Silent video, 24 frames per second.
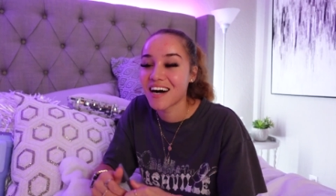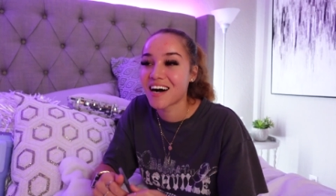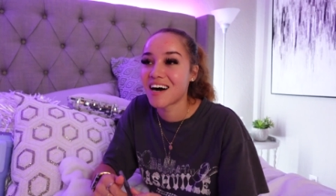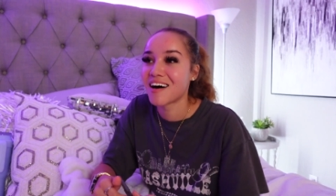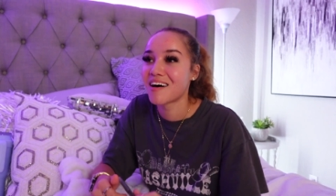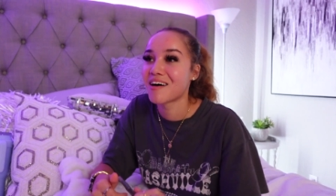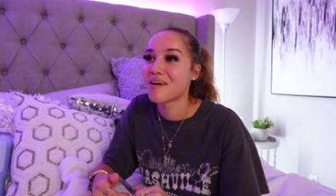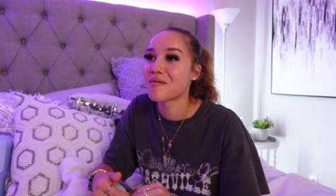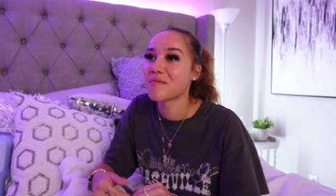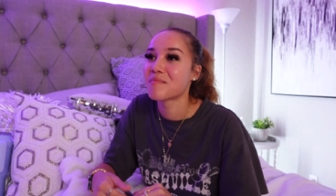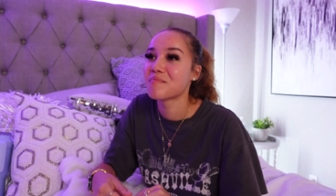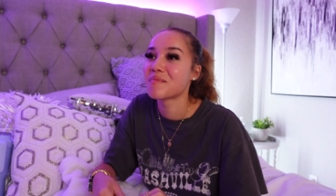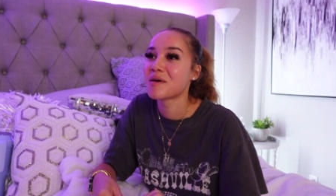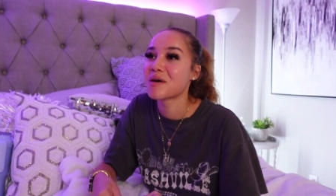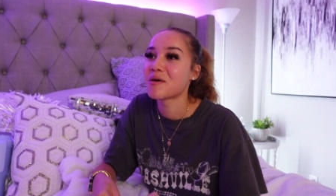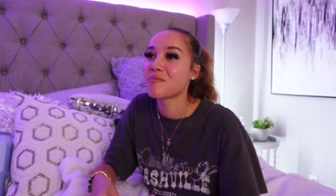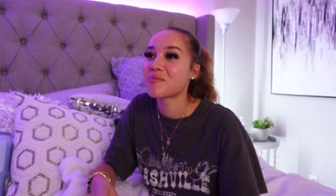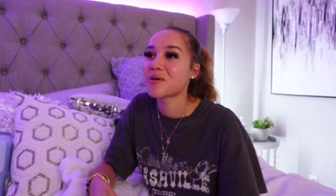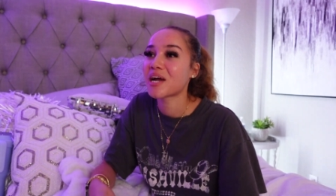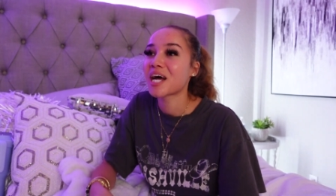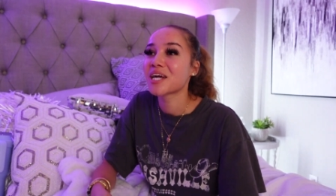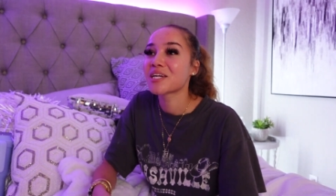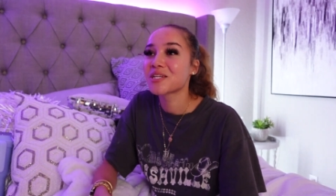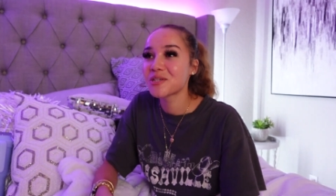
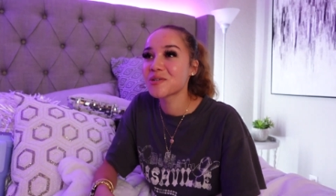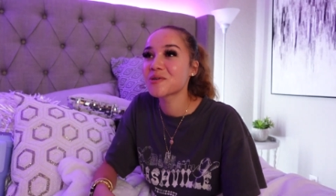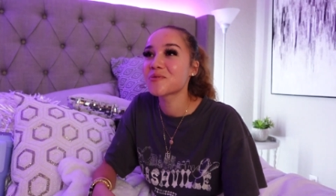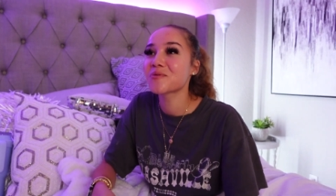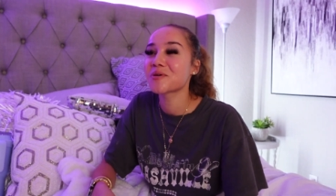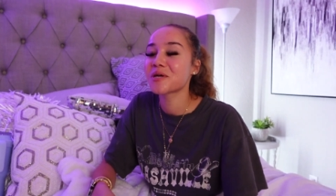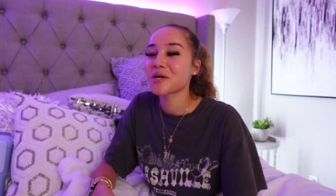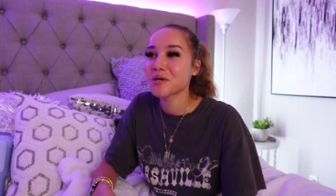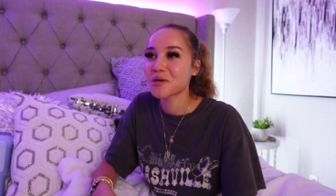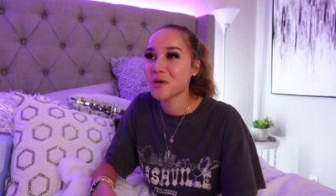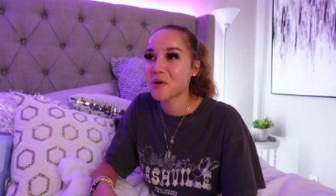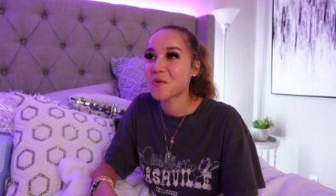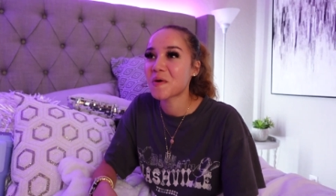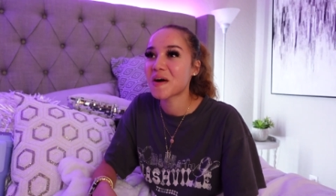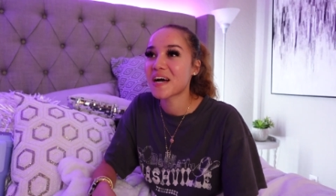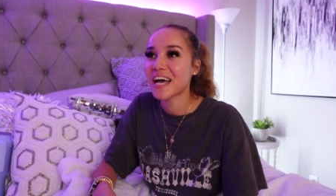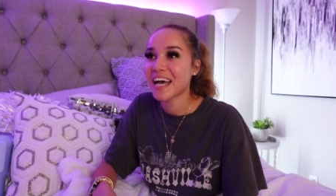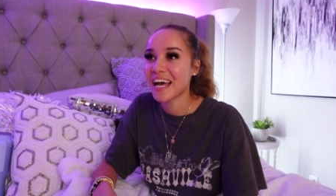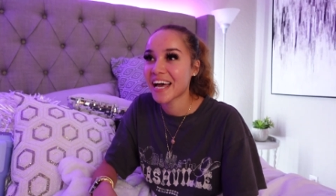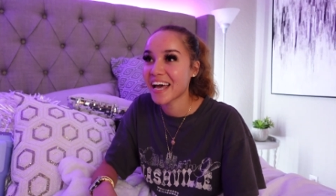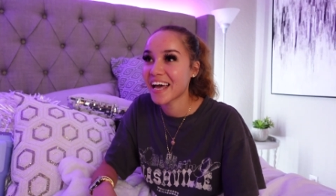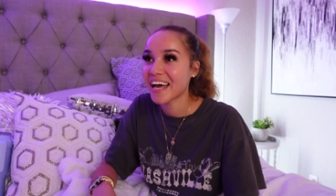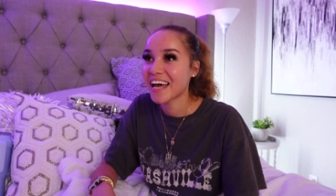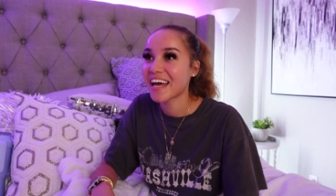but I do want to go
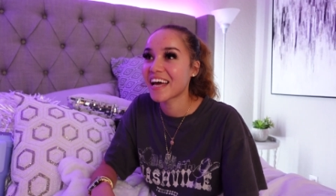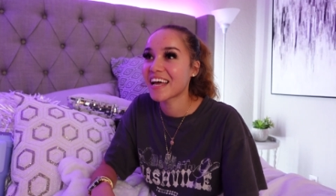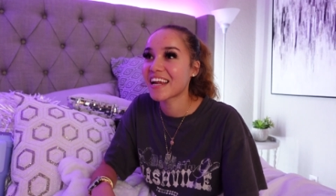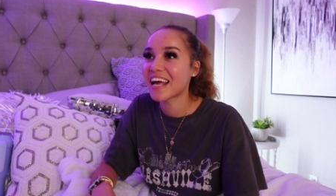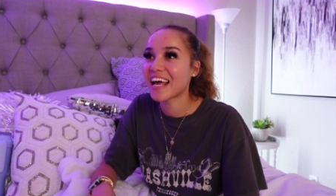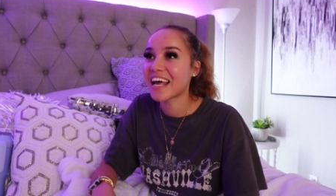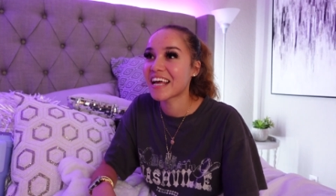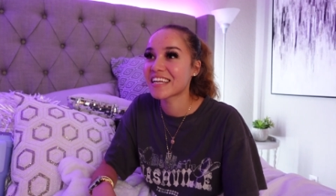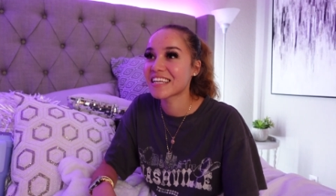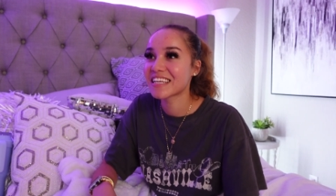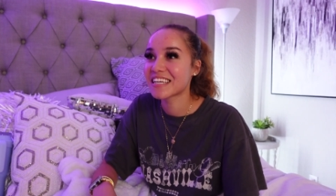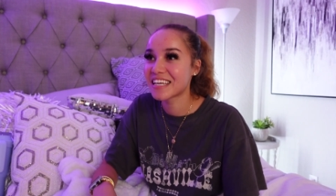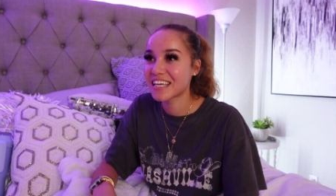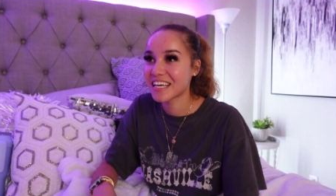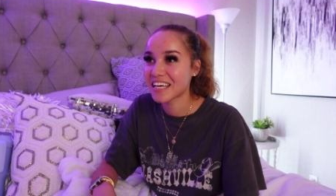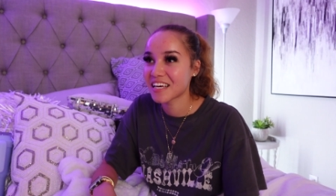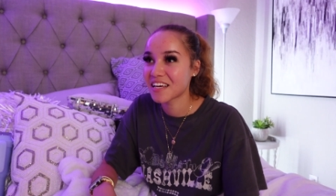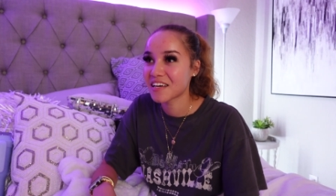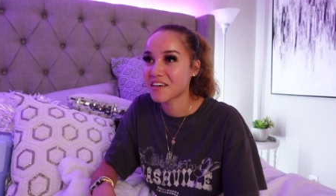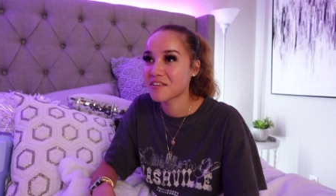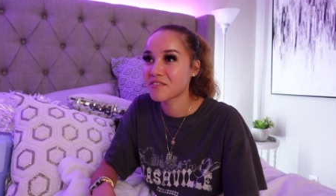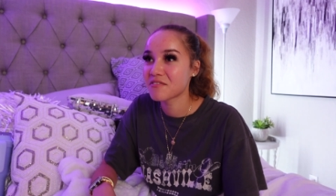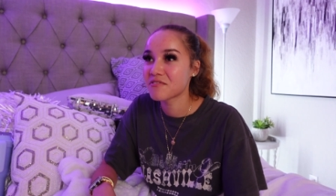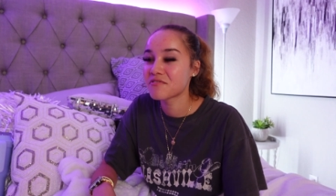ahead and
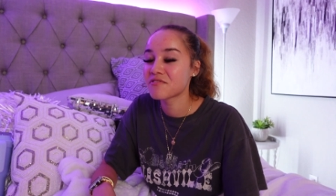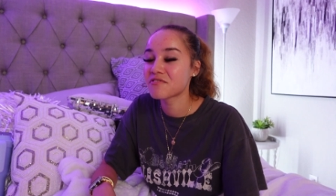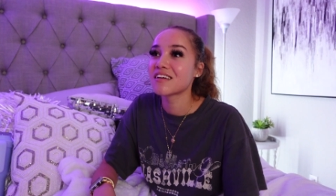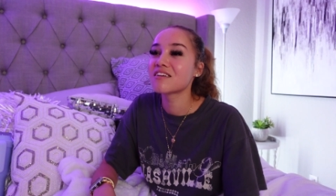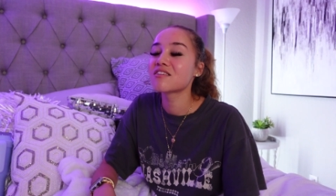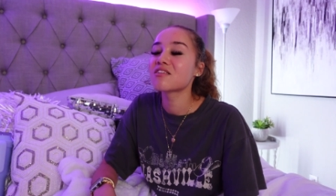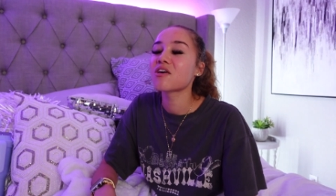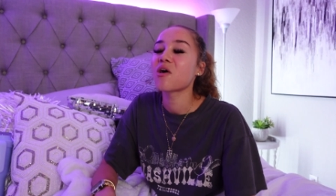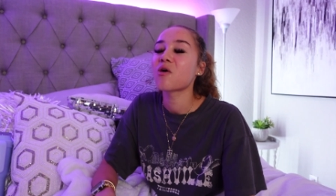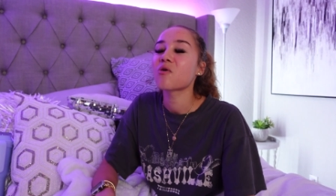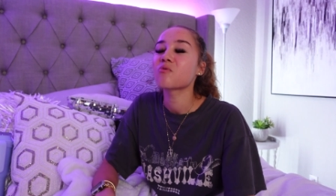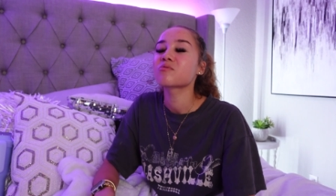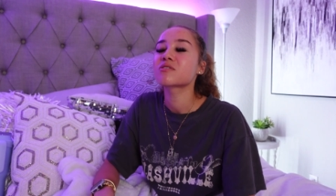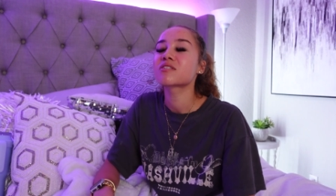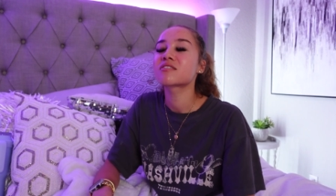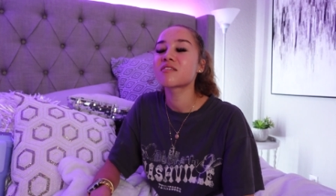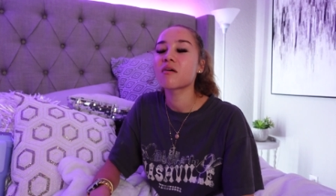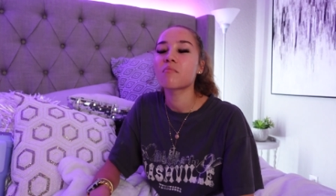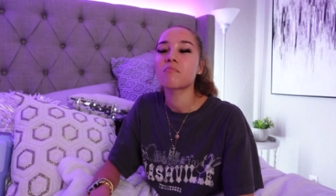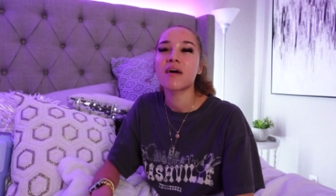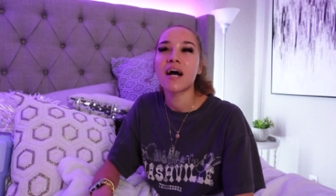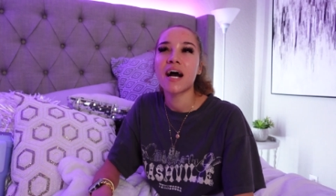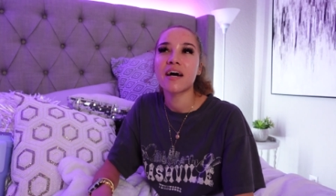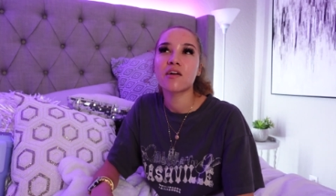give, you know,
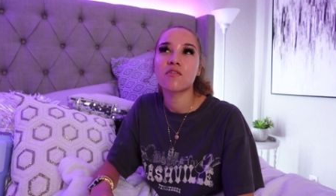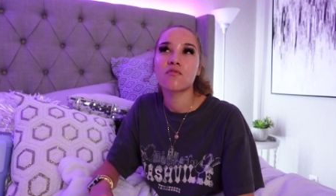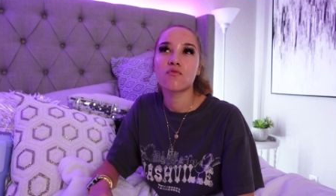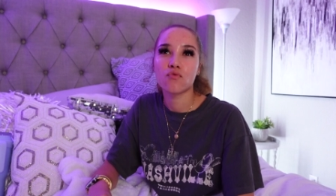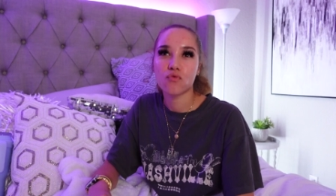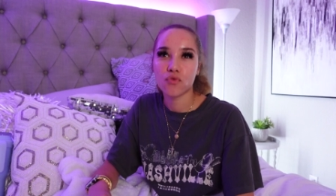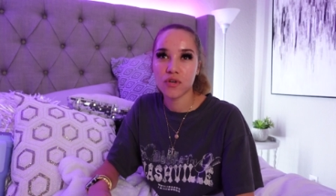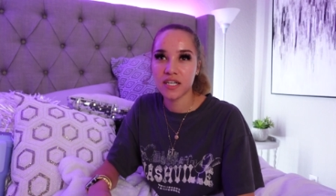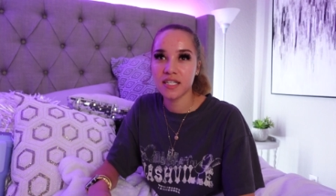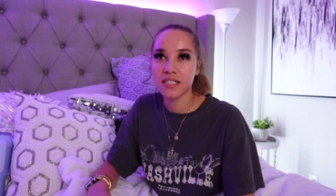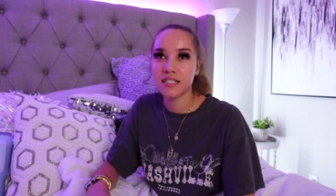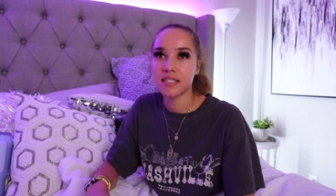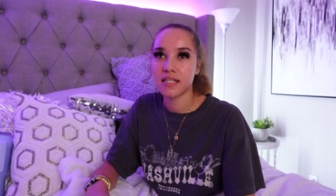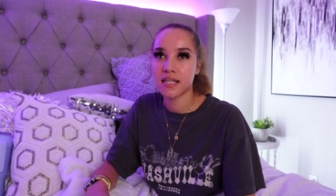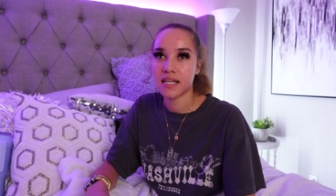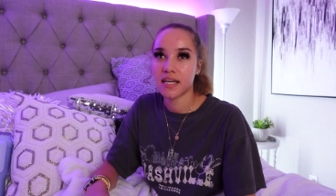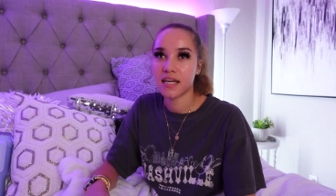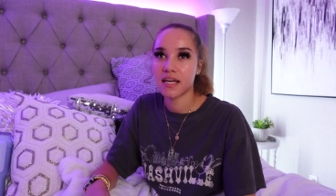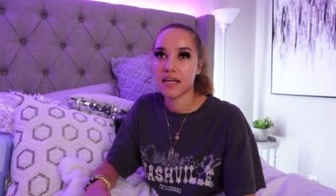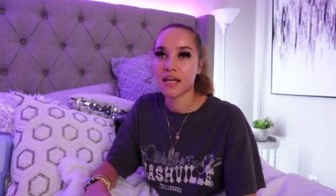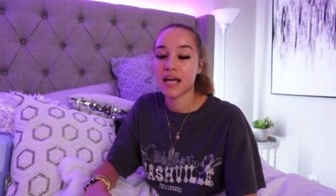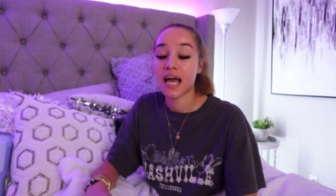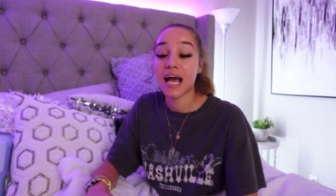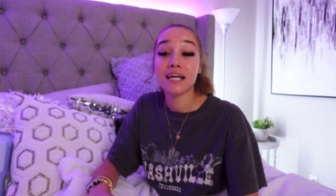some kind of
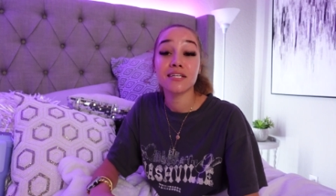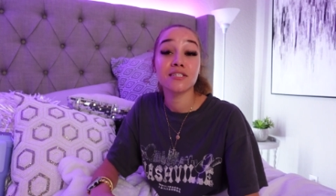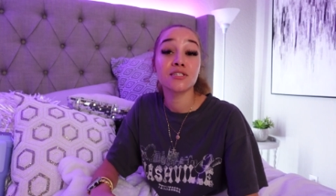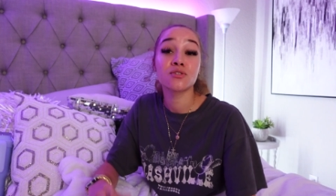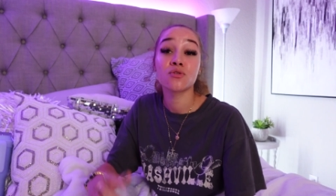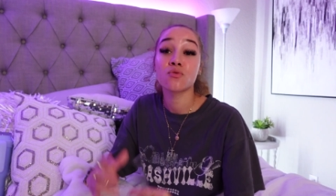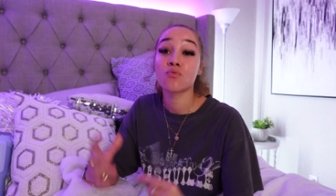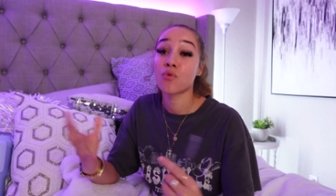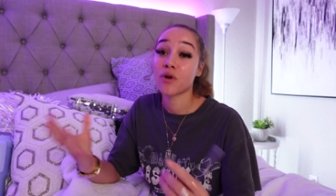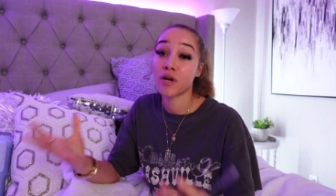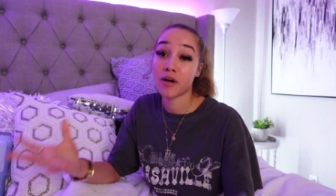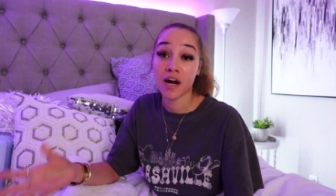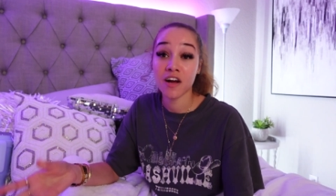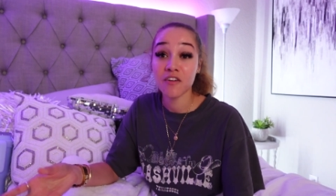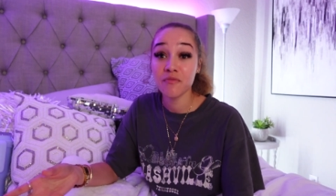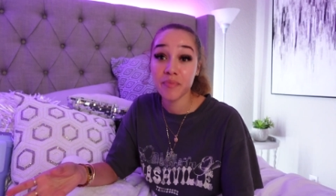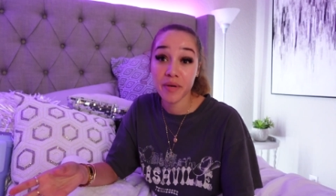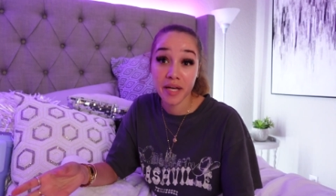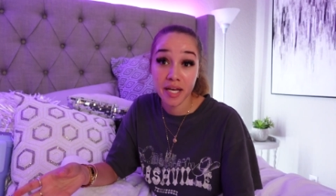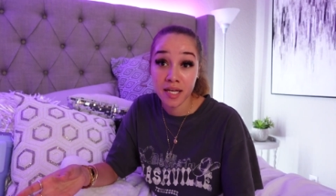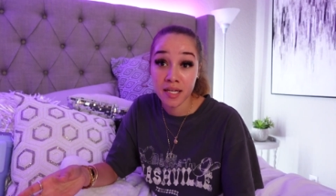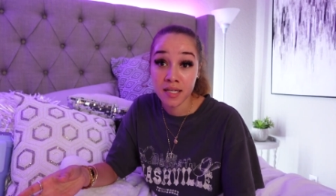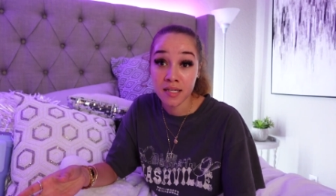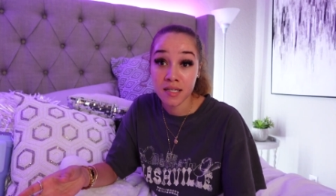reasoning as to where I've
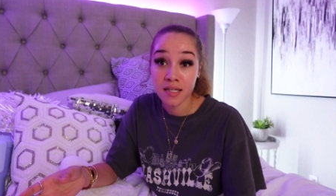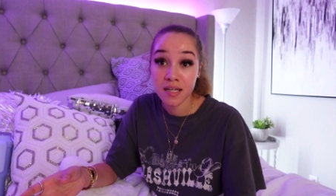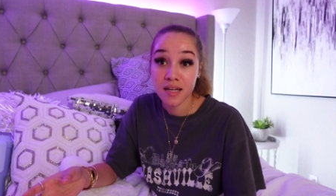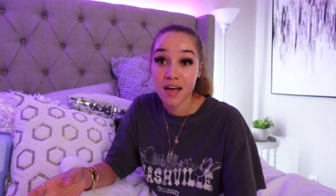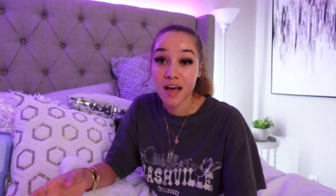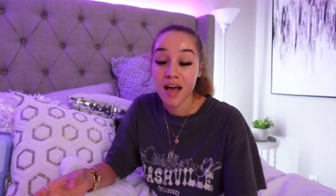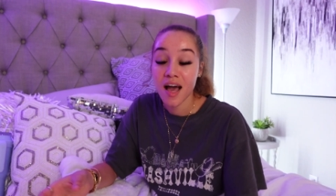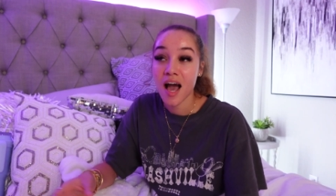been,